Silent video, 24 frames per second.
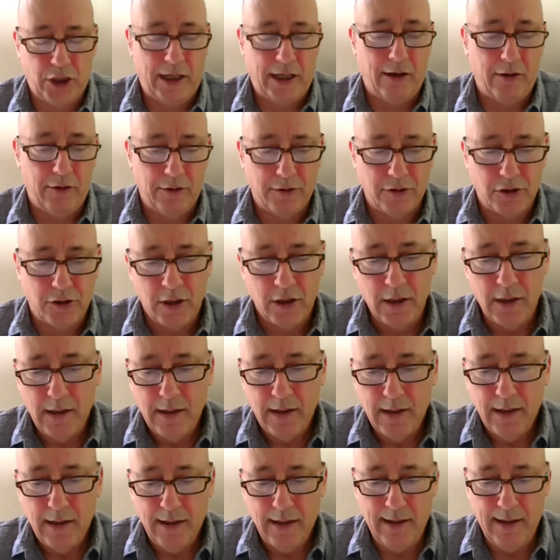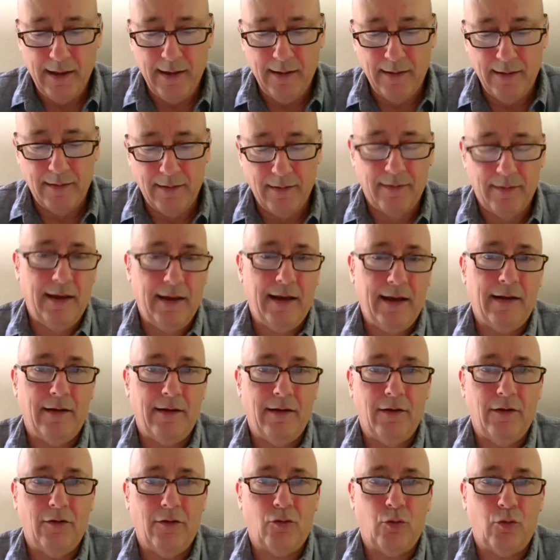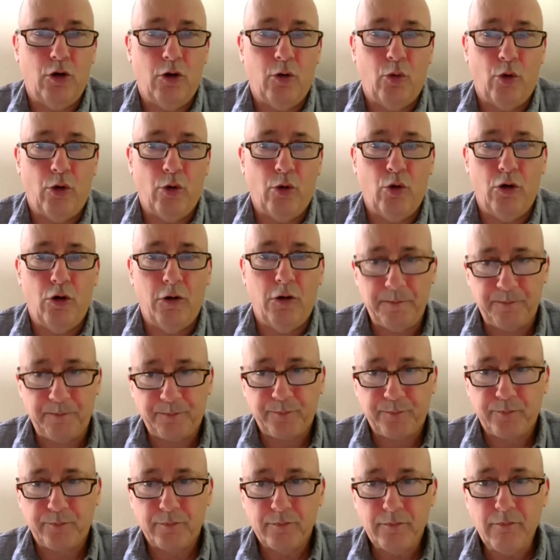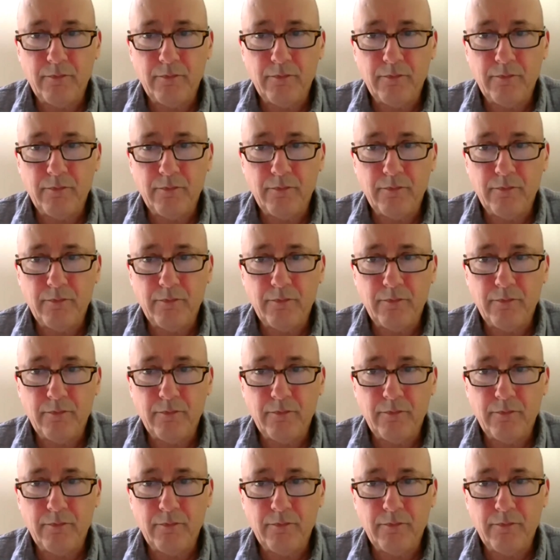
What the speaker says: challenge. And that is what we will